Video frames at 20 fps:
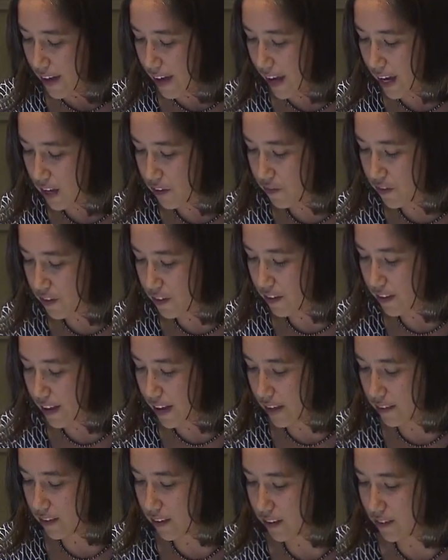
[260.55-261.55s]
and for the
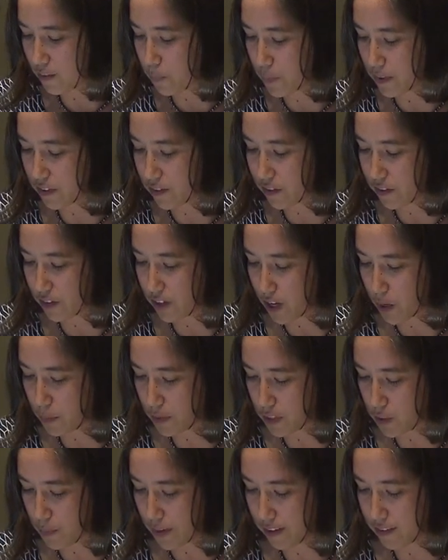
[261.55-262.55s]
NASA Spitzer and
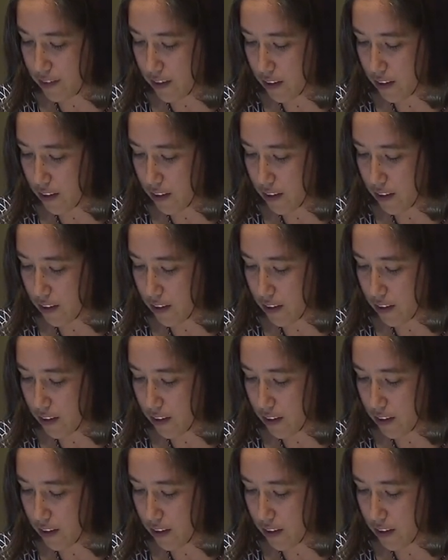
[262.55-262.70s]
Hubble Space